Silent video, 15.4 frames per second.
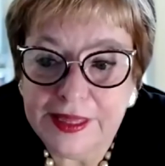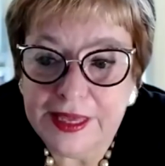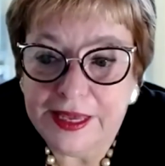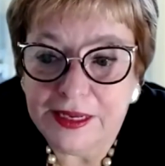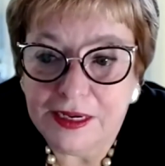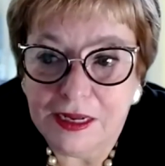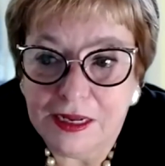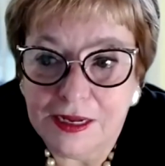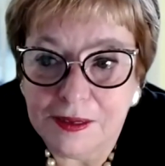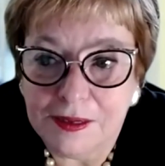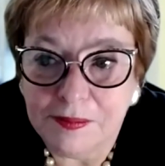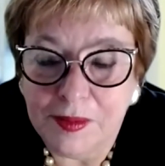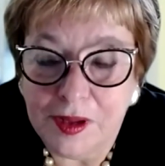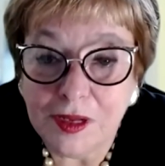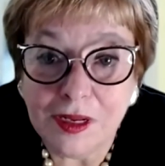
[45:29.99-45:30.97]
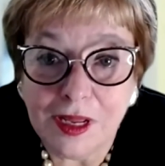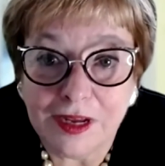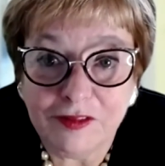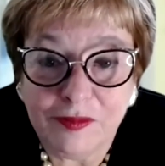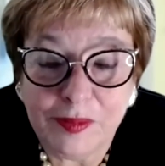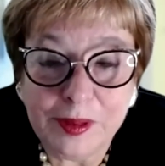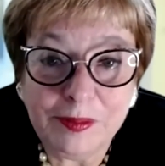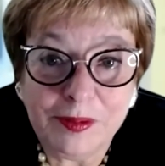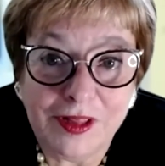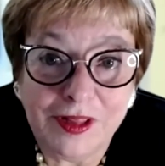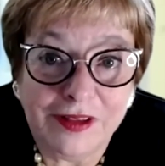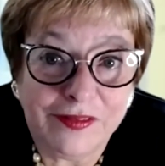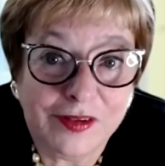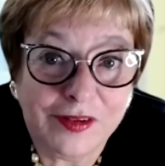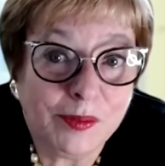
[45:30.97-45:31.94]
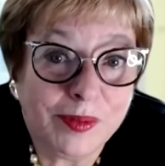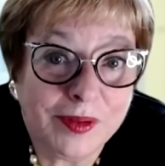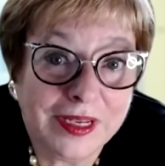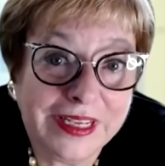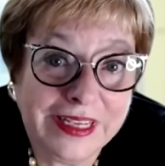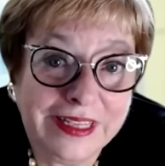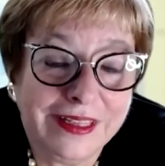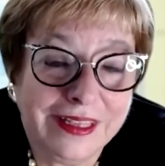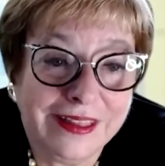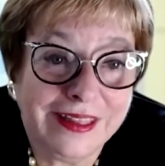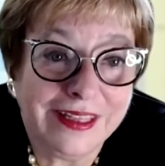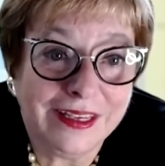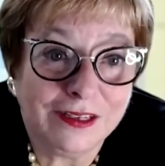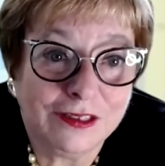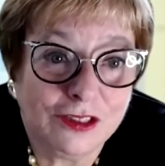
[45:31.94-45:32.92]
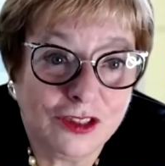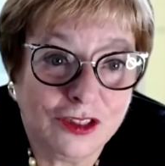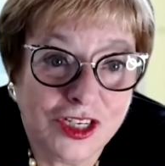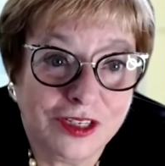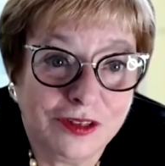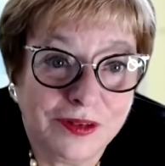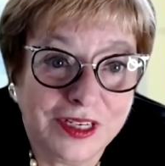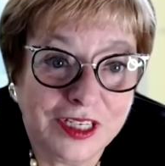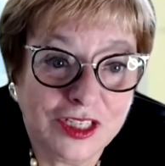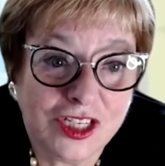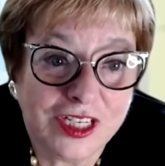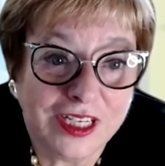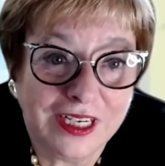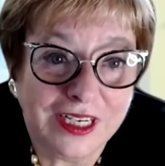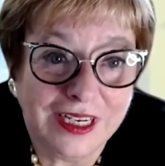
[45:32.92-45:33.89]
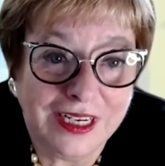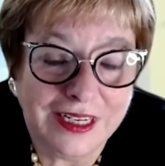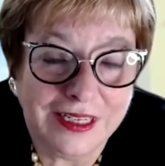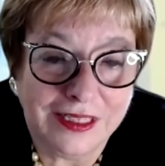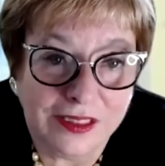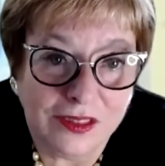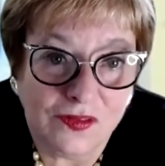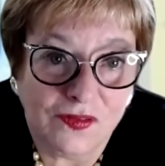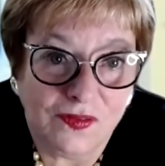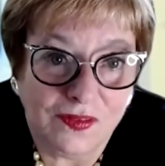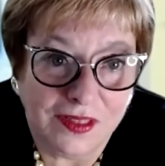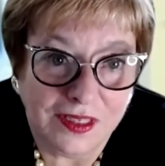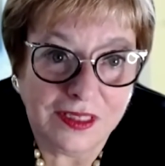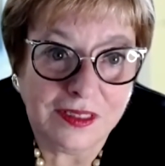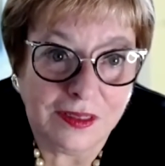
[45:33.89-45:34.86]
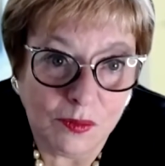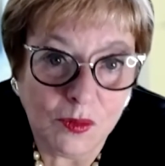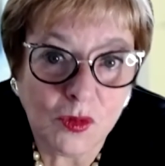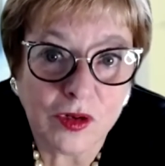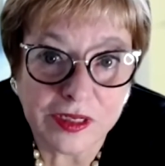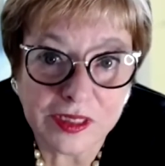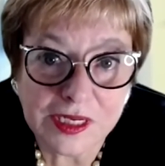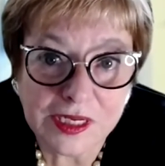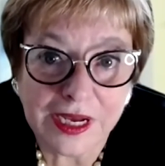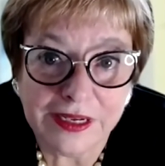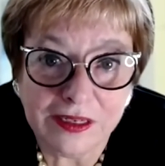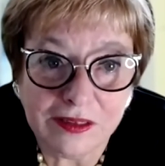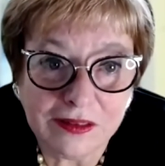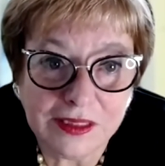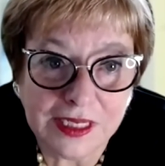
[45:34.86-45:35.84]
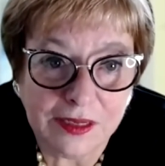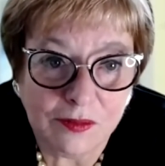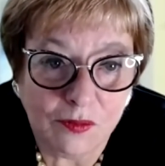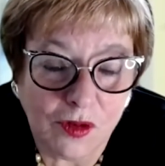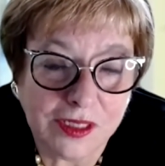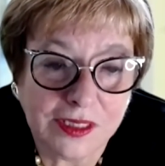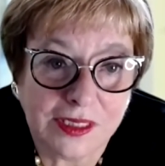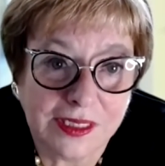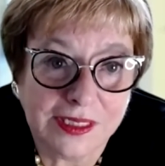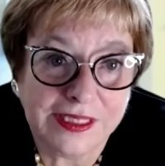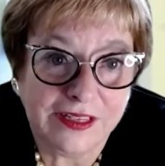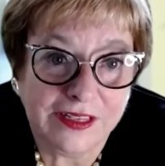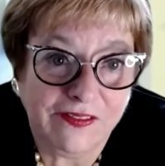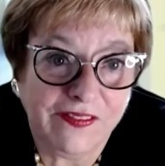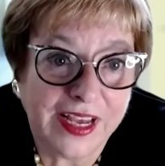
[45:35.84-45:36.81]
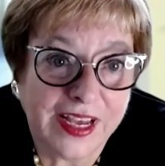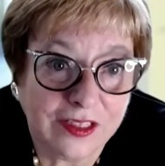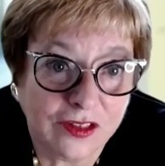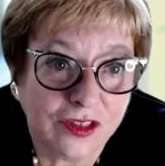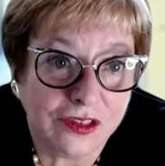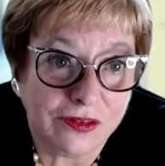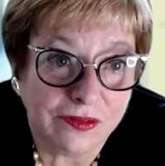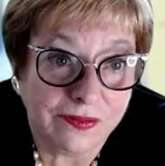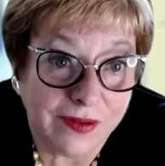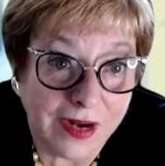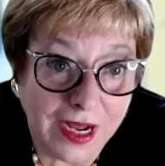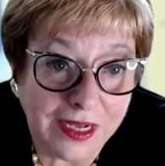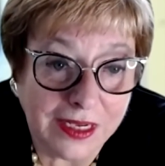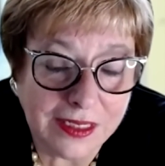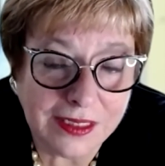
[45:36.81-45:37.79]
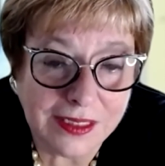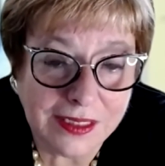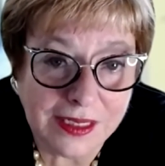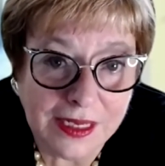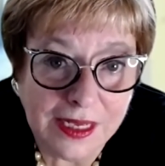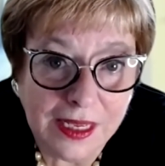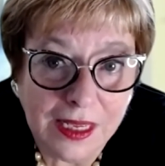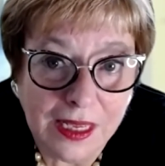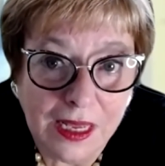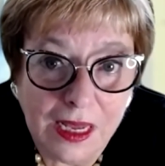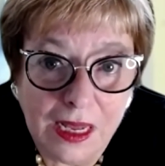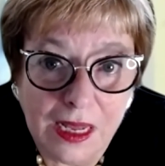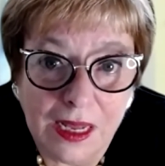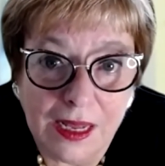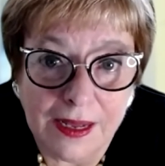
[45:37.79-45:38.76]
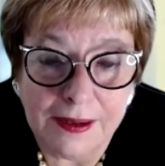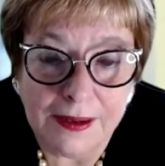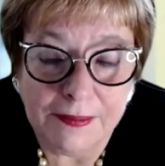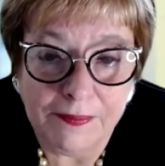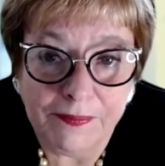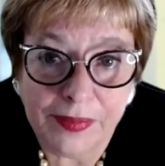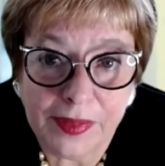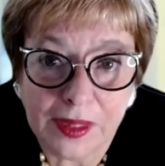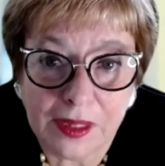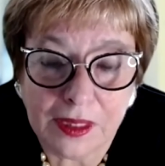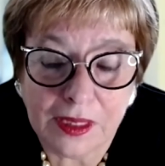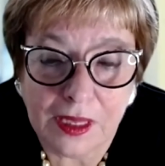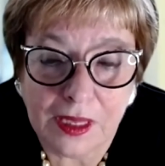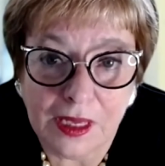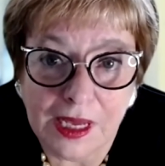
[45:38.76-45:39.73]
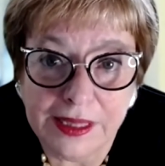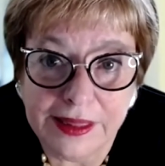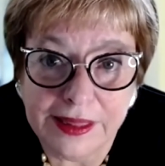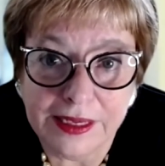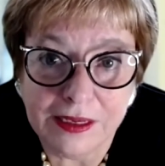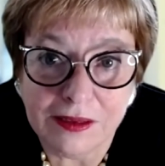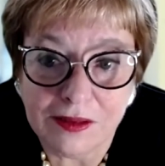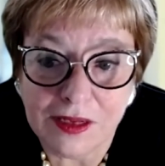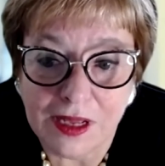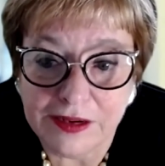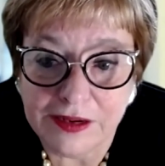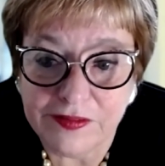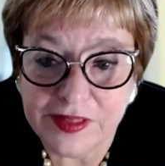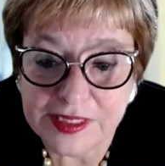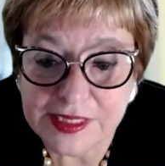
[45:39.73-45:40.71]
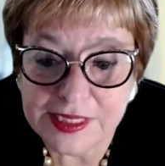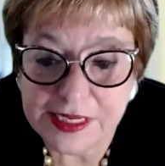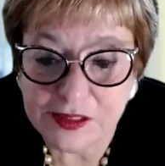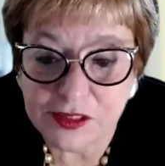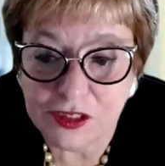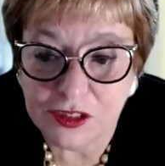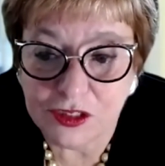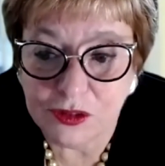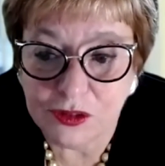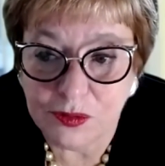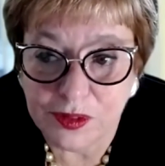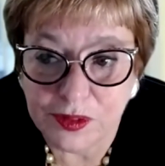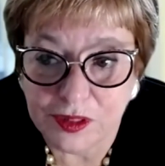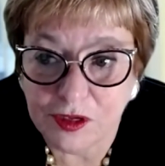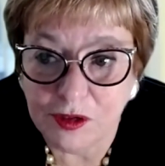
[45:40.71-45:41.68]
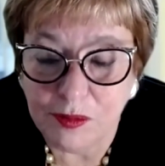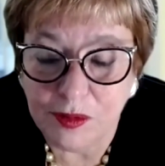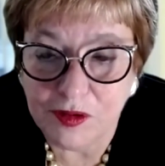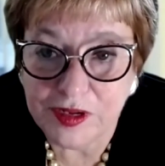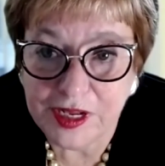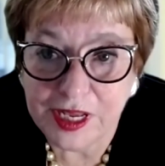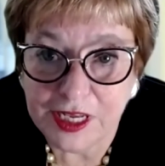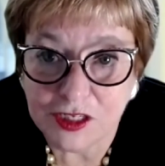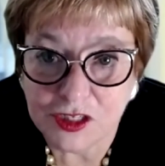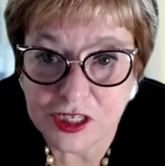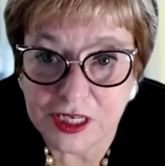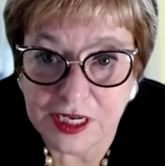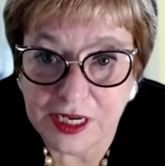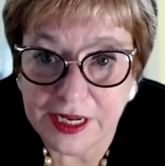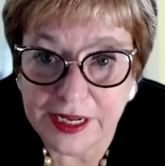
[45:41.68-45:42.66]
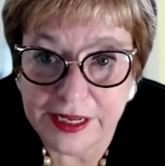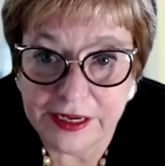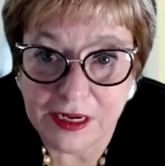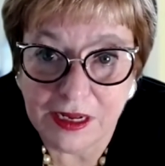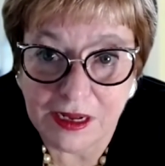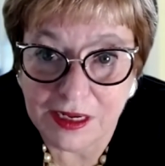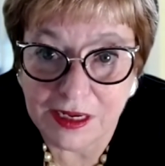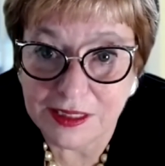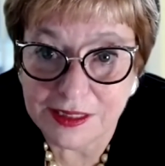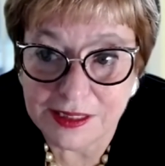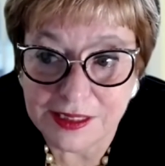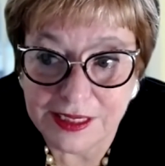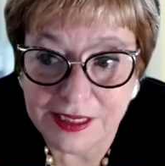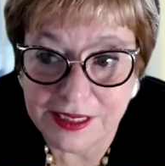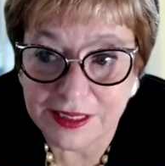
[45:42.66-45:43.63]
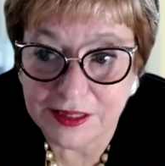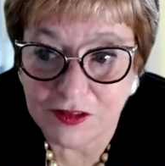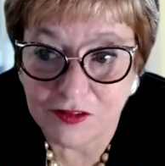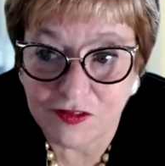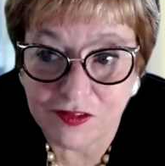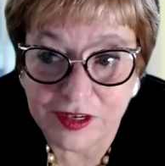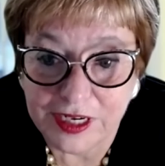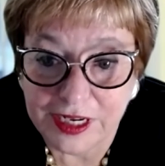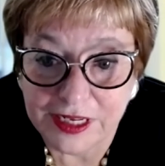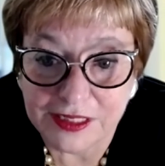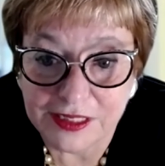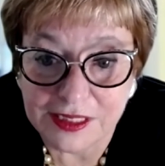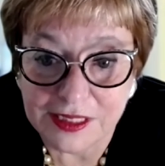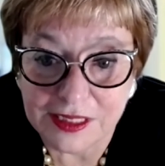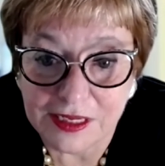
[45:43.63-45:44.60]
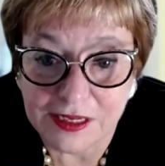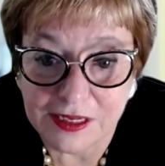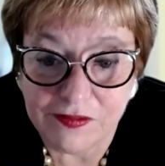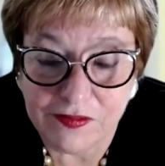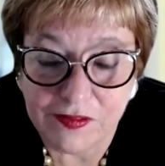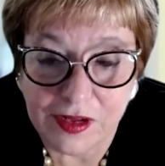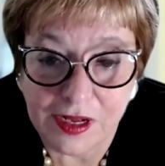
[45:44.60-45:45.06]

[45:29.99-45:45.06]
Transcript: that a lot of people have complained that the younger generation is more entitled and wants to see faster rise. I think a lot of this has to do with communication and honesty at the front end of,